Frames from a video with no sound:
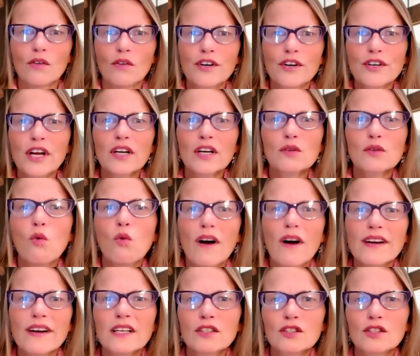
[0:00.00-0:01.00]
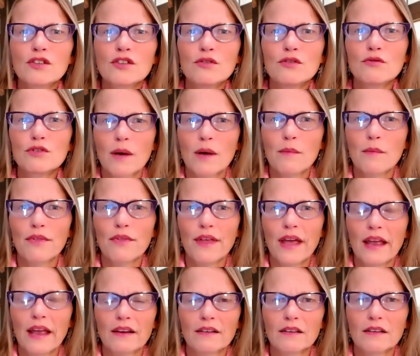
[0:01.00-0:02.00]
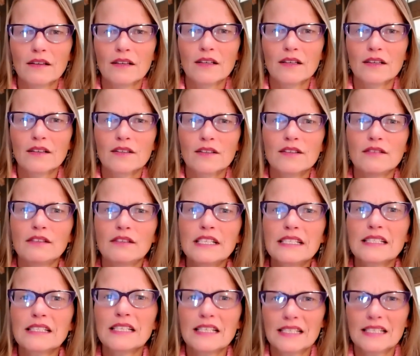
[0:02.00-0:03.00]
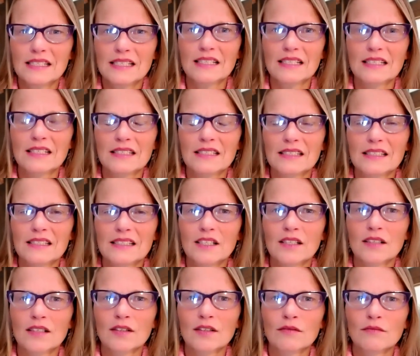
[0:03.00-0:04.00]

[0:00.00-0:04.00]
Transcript: or not wanting to do something, the resistance,